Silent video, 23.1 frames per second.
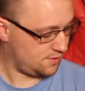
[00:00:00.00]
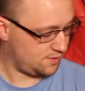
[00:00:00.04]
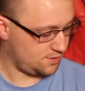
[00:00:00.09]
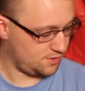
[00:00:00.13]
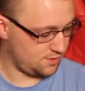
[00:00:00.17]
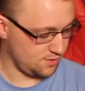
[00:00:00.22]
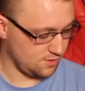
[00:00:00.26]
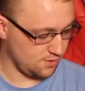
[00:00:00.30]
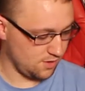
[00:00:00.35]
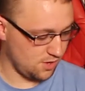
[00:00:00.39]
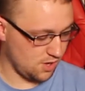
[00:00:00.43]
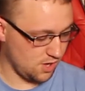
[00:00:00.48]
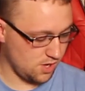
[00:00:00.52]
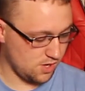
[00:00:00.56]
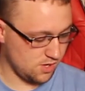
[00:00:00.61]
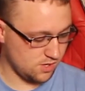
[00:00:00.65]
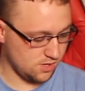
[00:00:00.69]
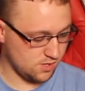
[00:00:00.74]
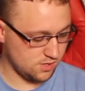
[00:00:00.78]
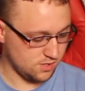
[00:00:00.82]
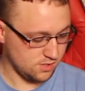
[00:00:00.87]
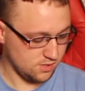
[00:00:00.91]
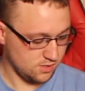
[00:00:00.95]
So
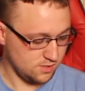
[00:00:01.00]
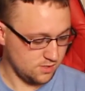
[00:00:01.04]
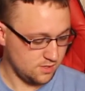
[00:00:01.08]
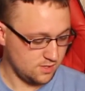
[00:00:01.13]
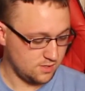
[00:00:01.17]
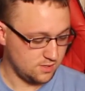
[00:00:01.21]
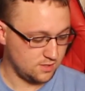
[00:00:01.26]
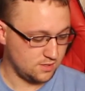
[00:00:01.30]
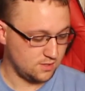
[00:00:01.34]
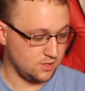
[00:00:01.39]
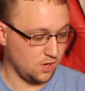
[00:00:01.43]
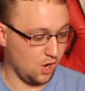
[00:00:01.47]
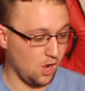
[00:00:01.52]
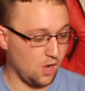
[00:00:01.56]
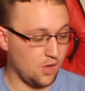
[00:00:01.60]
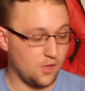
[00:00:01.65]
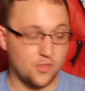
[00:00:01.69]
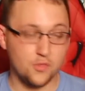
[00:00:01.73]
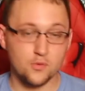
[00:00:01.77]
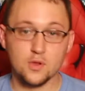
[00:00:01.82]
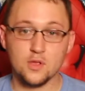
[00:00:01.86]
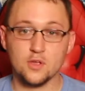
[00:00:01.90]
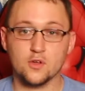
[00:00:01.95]

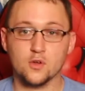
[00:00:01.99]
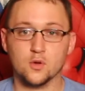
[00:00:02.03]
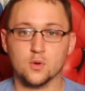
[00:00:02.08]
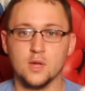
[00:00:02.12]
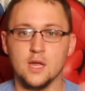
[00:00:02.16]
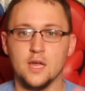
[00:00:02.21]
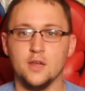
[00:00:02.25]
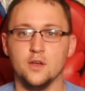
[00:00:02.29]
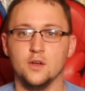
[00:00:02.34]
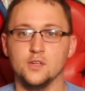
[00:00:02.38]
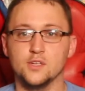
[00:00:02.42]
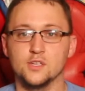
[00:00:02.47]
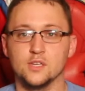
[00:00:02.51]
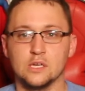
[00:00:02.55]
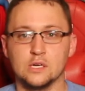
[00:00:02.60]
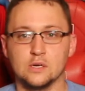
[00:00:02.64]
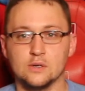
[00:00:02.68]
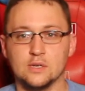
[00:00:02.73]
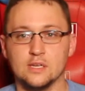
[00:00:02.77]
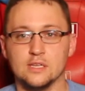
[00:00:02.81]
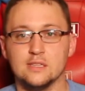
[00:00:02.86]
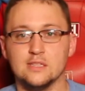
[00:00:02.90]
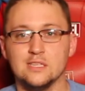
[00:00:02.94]
all three creators are going
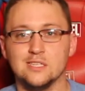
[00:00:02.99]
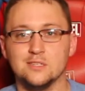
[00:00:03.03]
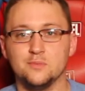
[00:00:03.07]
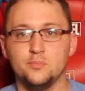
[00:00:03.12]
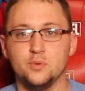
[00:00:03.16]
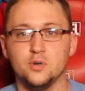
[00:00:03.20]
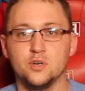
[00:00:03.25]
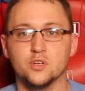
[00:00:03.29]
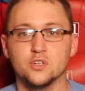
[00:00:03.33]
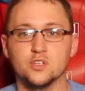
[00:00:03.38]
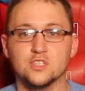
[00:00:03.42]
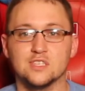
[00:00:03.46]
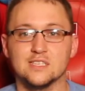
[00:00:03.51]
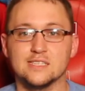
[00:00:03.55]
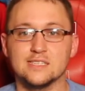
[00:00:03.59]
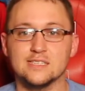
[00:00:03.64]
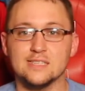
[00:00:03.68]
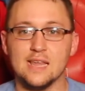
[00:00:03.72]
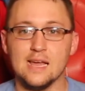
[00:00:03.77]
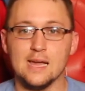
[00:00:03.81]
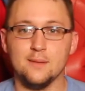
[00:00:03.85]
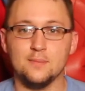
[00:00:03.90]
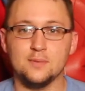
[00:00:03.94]
to get these books
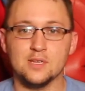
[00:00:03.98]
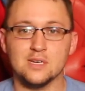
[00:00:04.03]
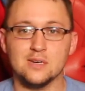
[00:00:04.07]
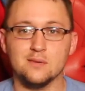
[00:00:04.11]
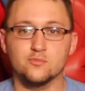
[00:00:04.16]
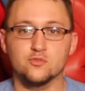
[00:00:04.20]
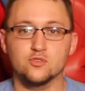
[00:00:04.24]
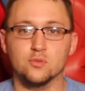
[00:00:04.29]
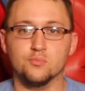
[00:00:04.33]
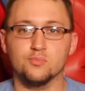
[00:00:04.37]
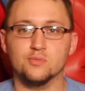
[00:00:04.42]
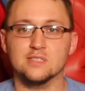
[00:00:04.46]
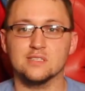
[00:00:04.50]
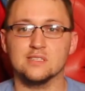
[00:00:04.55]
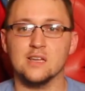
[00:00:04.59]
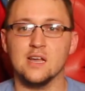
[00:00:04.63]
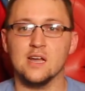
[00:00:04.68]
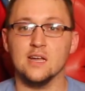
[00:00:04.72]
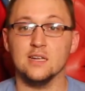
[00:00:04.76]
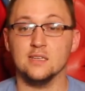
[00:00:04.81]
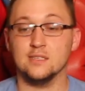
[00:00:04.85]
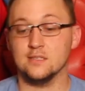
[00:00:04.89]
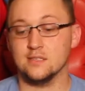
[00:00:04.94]
slabbed up, triple
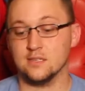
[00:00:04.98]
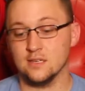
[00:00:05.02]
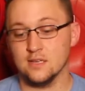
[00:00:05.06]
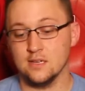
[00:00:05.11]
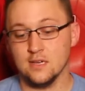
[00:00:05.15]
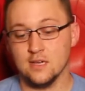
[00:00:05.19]
signed.